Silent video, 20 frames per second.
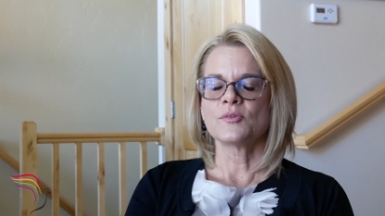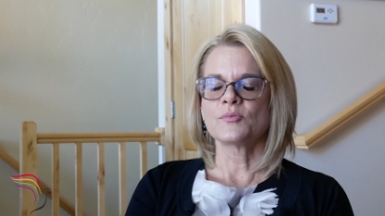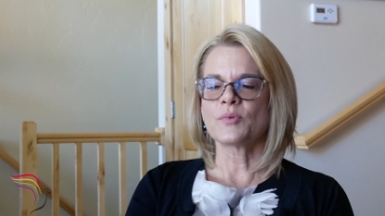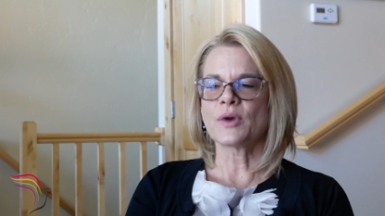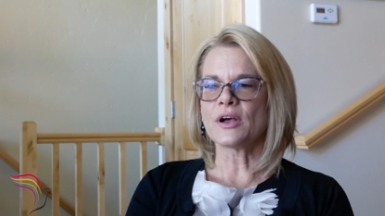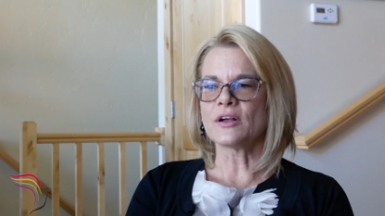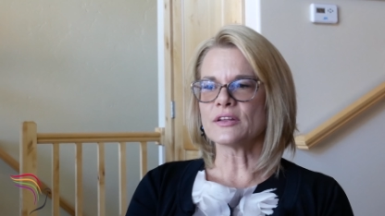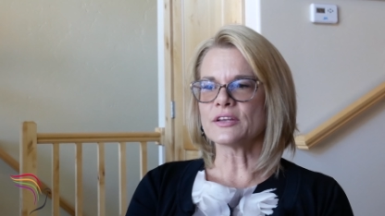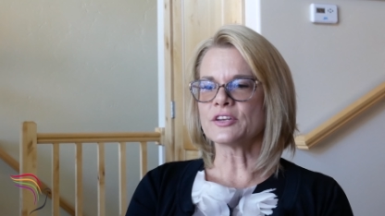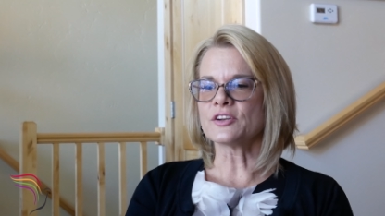
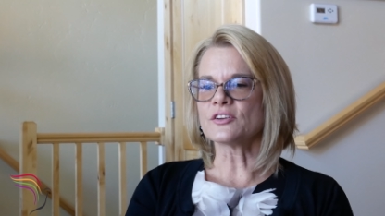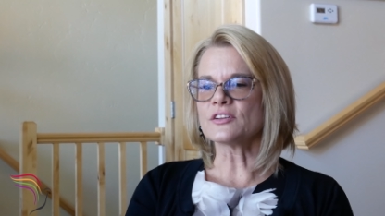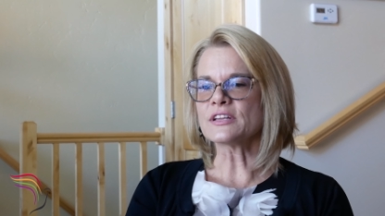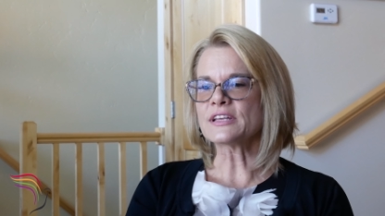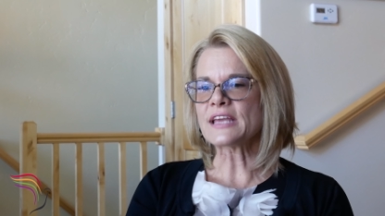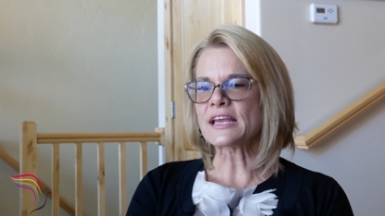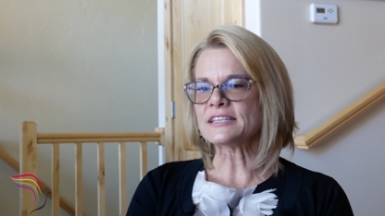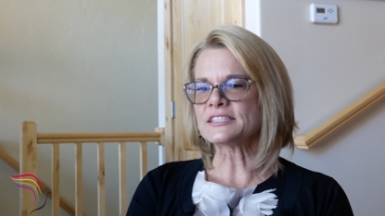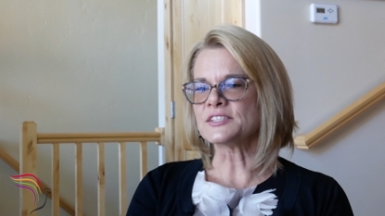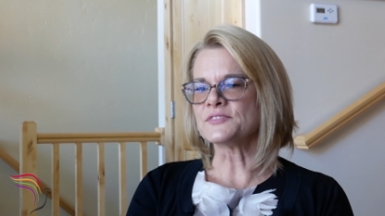Well, in
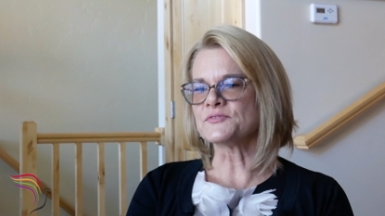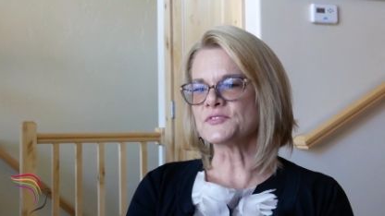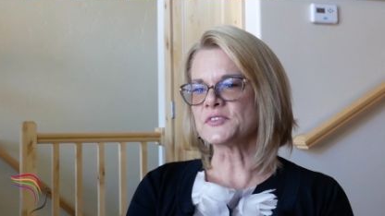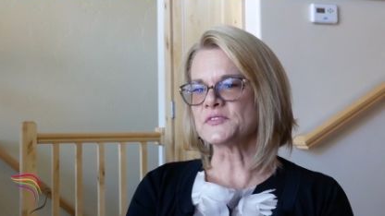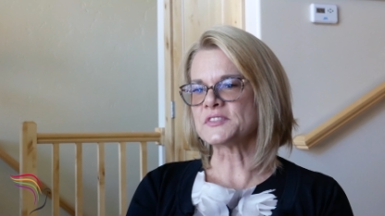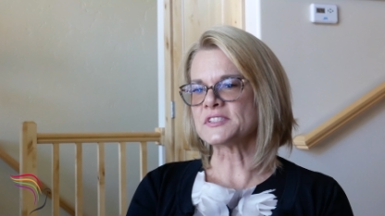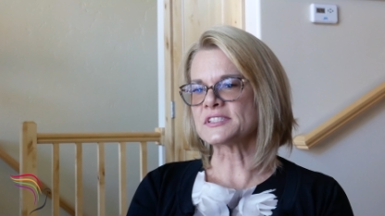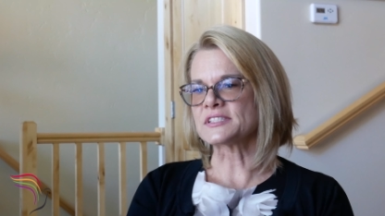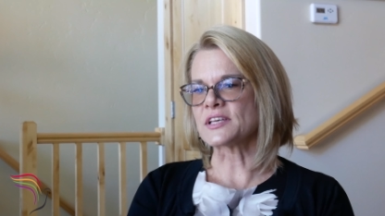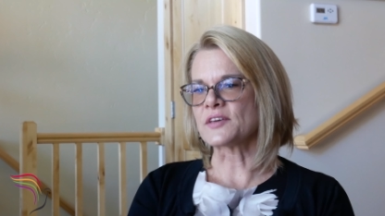early eighteen
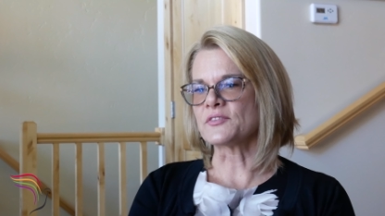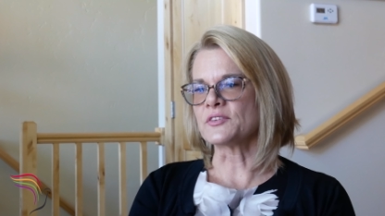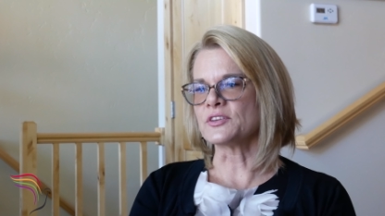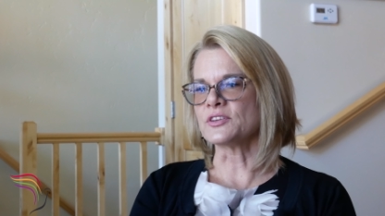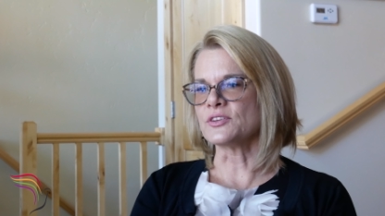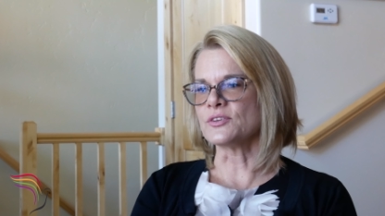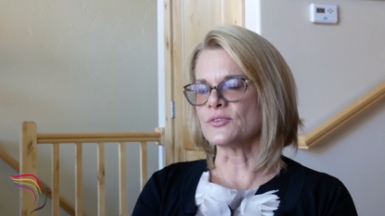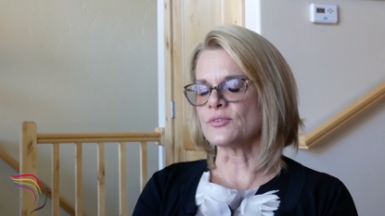fifty-seven,